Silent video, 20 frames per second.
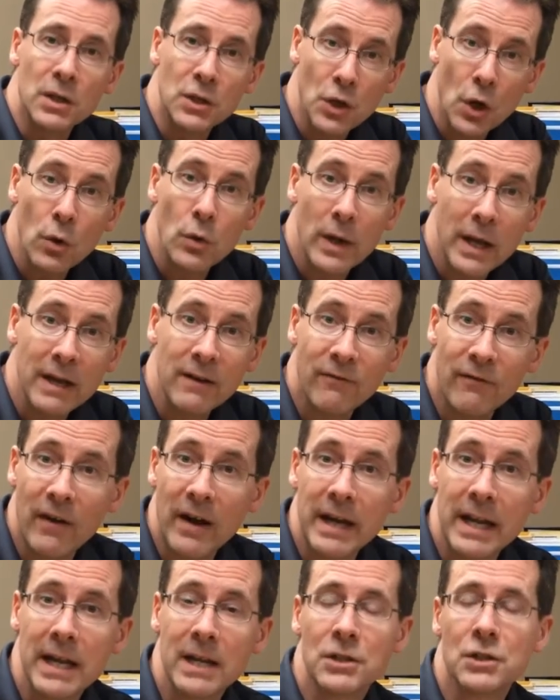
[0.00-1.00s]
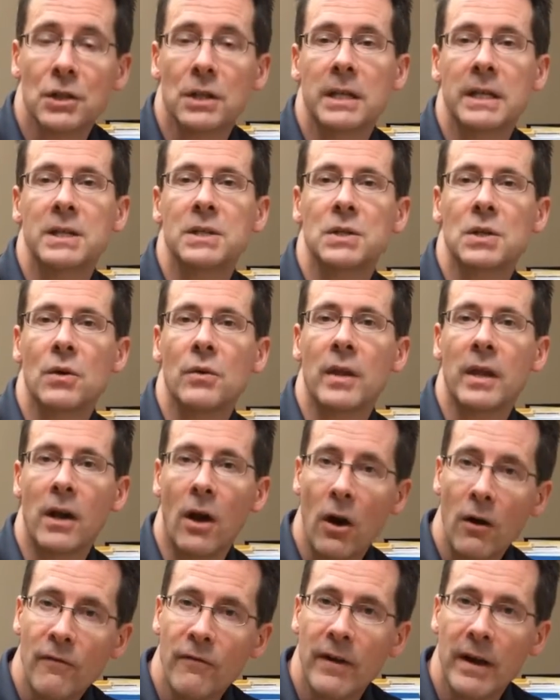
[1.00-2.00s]
donate financially so that
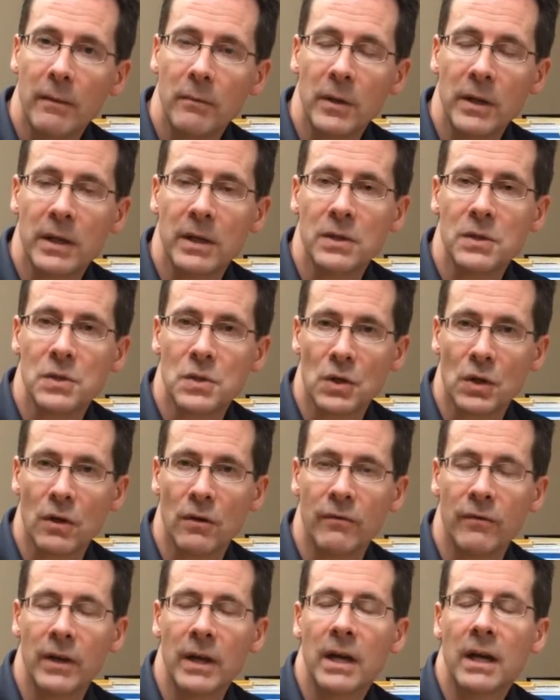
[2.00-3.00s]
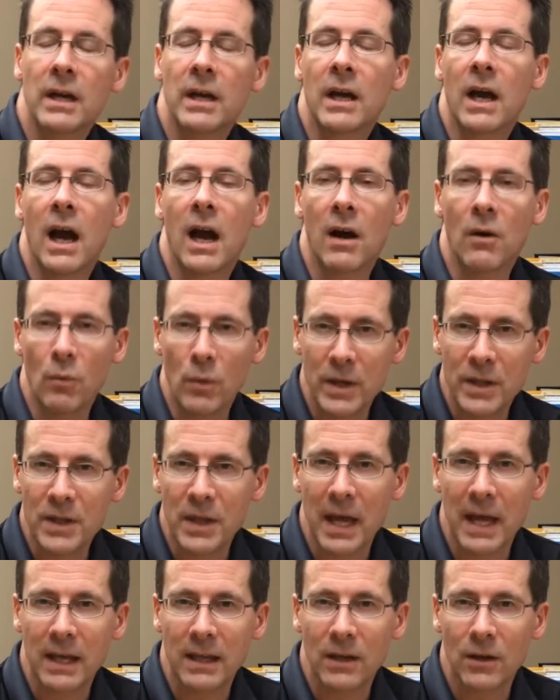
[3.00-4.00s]
our family can serve, we
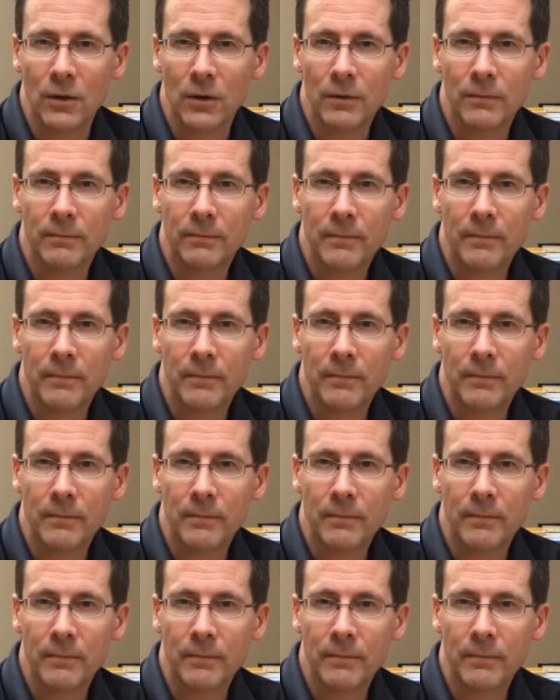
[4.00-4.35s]
thank you.